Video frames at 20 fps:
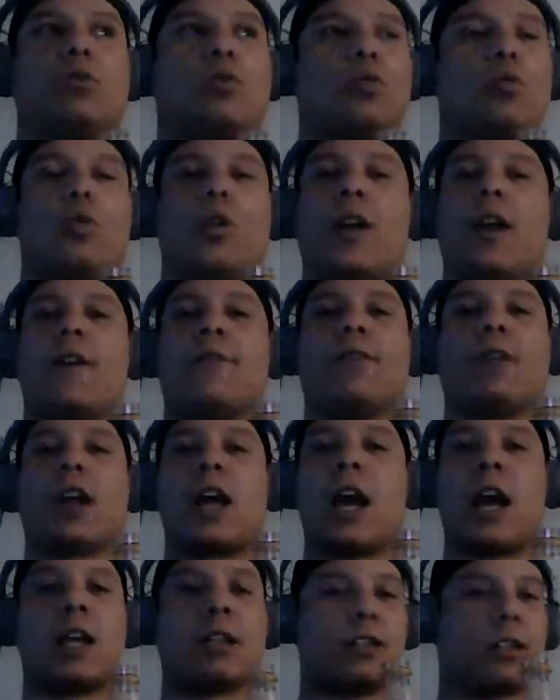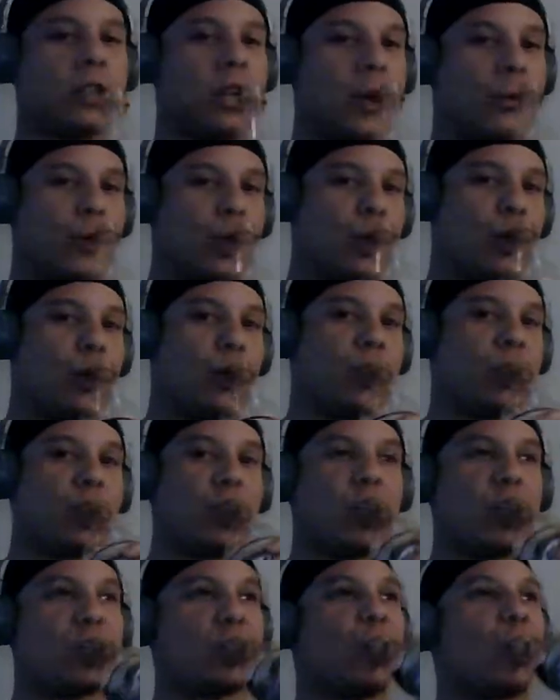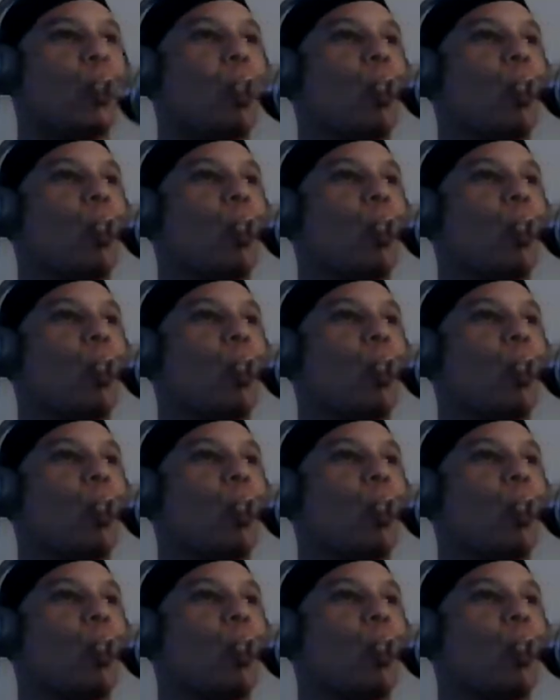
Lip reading: whatever content I'm doing, just